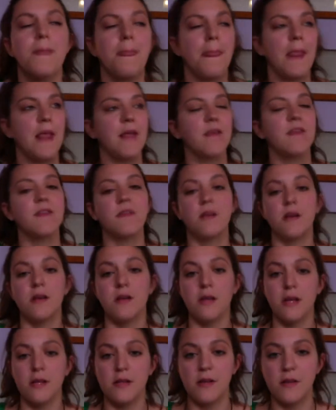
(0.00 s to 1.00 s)

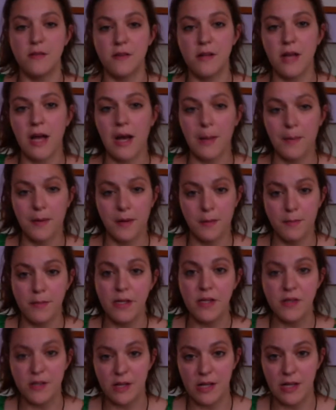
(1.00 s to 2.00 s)
it doesn't happen
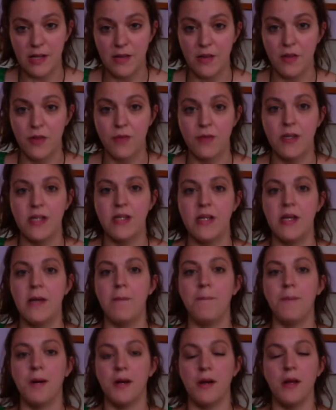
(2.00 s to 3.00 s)
immediately in the 3D,
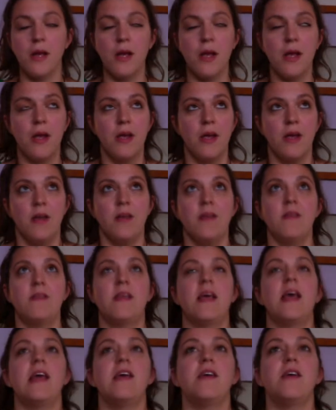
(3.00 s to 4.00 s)
but
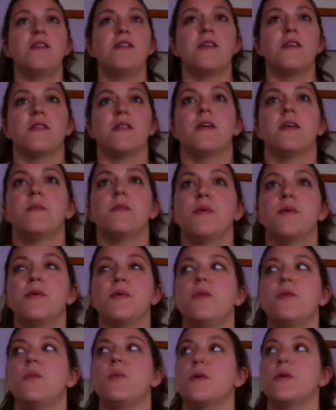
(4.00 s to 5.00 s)
say, for example,
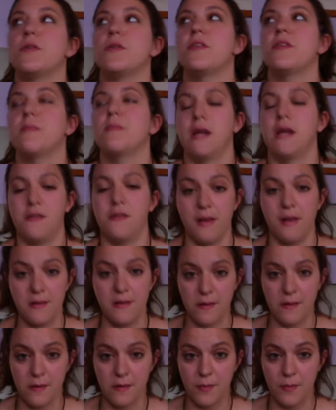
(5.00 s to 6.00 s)
you want to
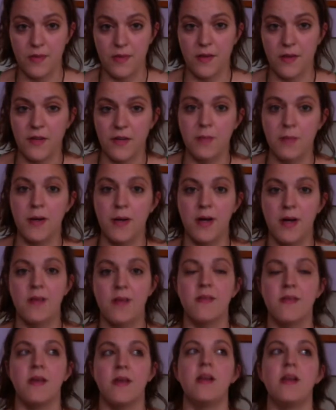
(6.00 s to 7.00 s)
manifest a specific
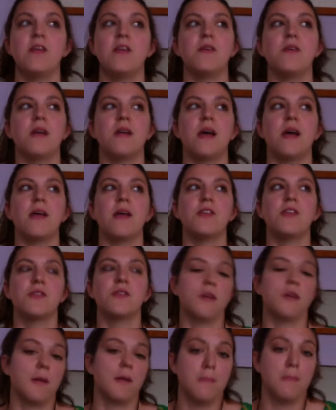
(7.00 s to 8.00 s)
person and you're like,
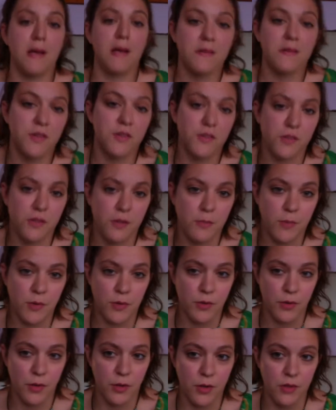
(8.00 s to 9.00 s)
should I message them or
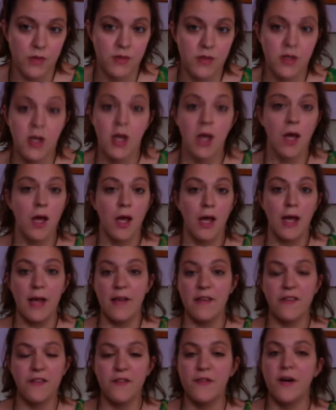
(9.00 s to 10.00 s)
not?
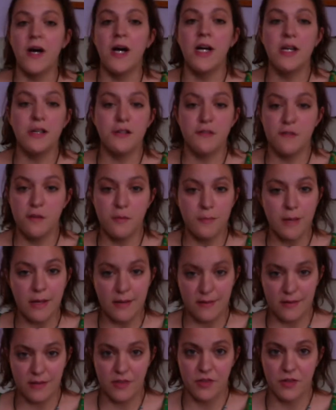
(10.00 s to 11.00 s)
it's fine if you
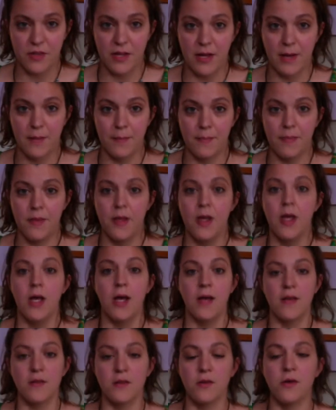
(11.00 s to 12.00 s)
message them
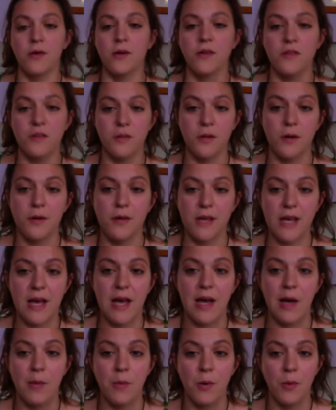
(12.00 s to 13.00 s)
as long as you don't
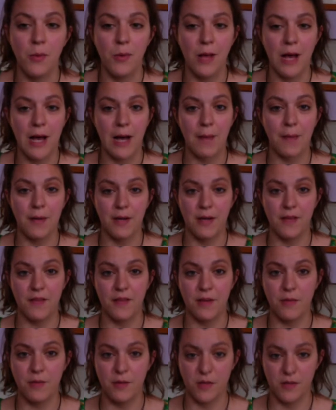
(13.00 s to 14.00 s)
care what will happen if
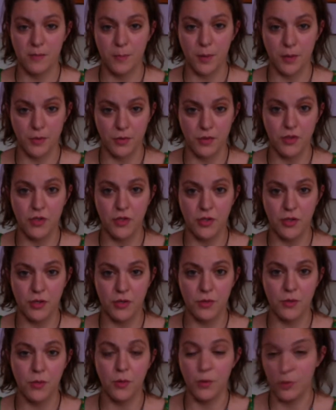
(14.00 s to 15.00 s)
they respond to
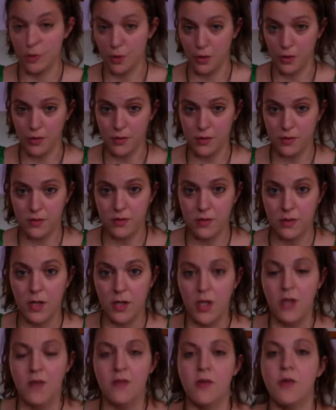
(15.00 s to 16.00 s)
you or not.
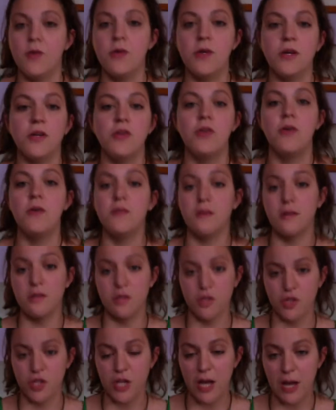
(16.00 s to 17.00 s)
So you can use it
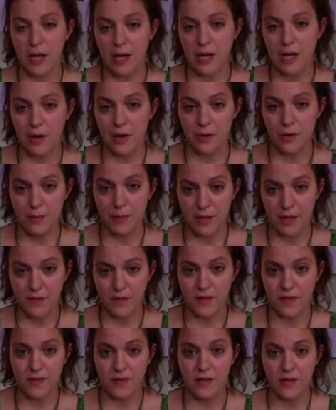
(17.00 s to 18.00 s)
to check how your
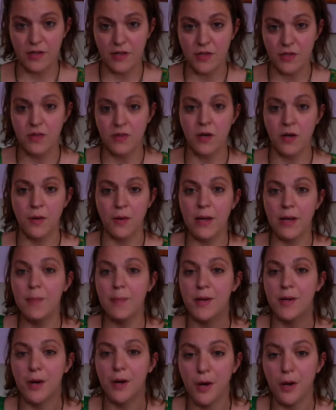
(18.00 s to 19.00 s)
manifestation is going,
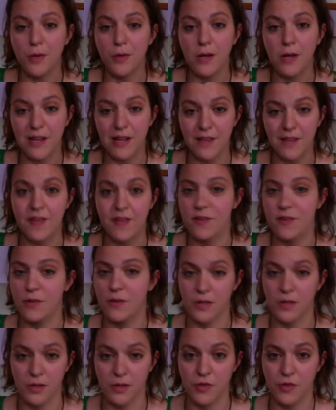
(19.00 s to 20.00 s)
but only if it's
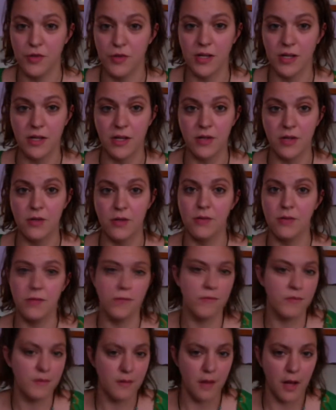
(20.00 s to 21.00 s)
not going to trigger you.
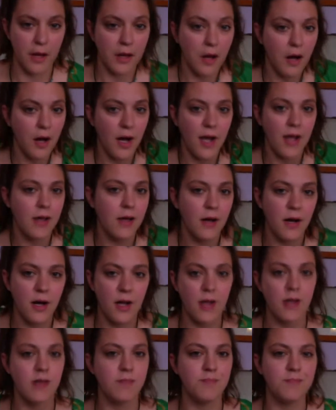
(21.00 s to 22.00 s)
Like
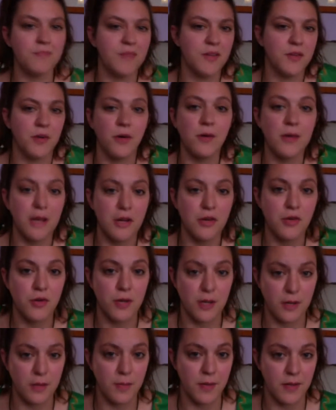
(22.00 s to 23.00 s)
I don't get
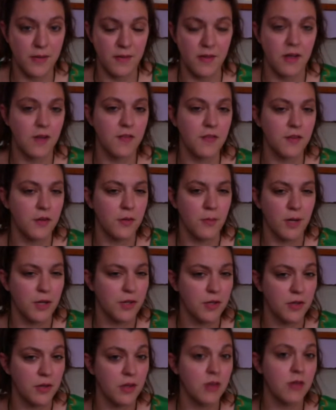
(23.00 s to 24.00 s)
triggered by stuff so much
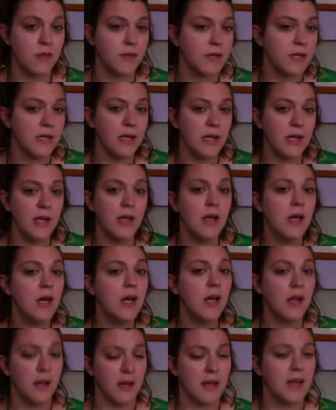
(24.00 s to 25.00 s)
in the 3D.
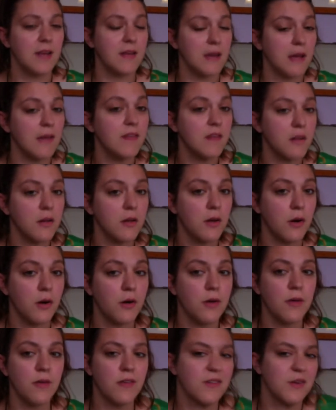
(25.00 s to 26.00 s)
Like it takes a
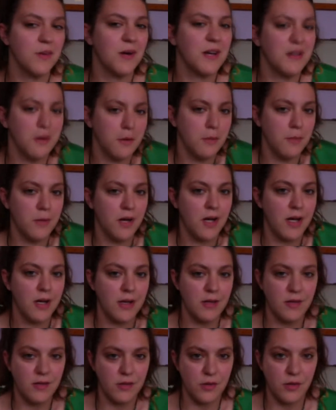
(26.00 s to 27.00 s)
lot, so I don't
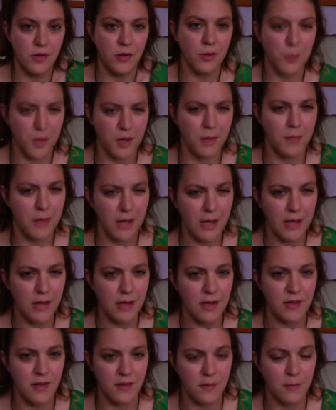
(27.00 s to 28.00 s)
mind, you know what I mean?
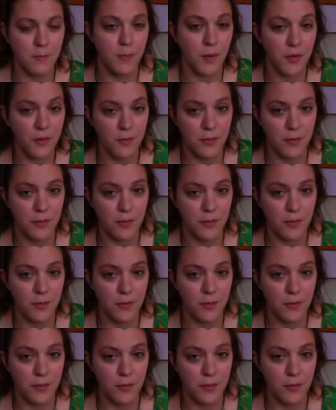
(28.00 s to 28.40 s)
It doesn't bother